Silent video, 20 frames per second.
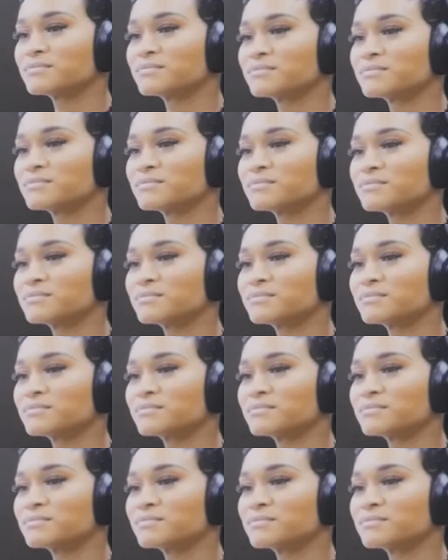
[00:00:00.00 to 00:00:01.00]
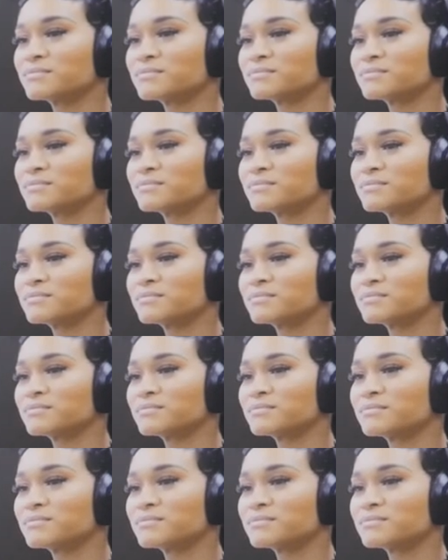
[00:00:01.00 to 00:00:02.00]

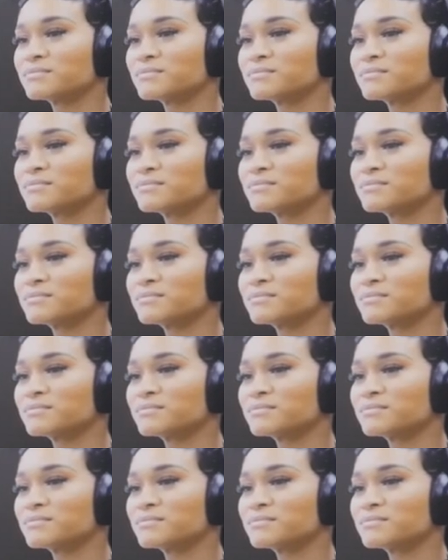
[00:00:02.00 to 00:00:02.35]
[no speech]